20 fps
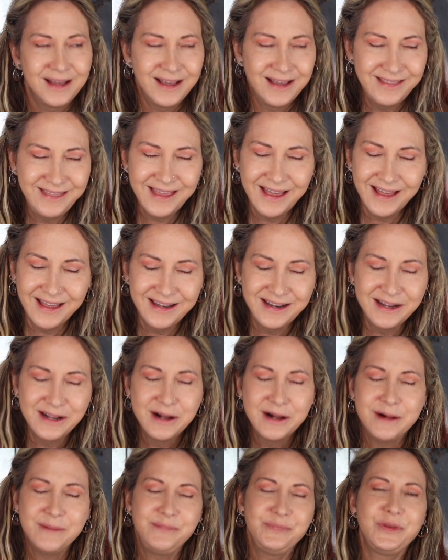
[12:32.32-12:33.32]
and then
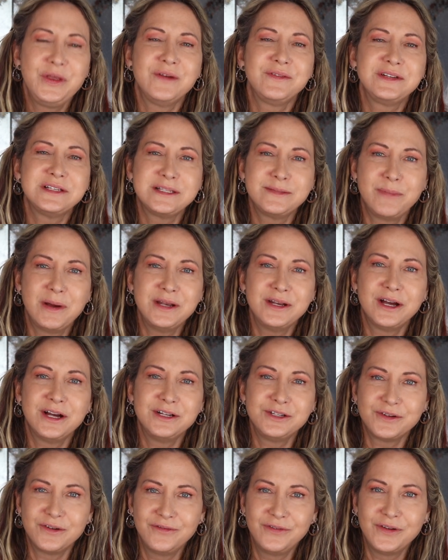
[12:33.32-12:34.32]
you have to spend
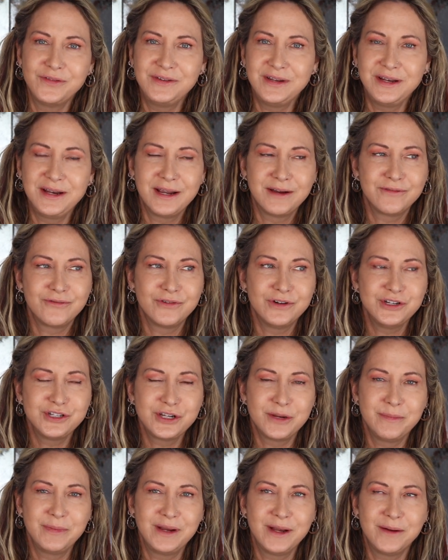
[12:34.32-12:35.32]
$150 to get free
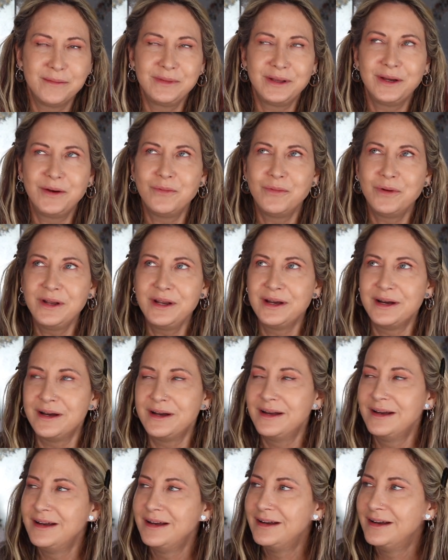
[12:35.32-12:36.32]
shipping. I'm like, what a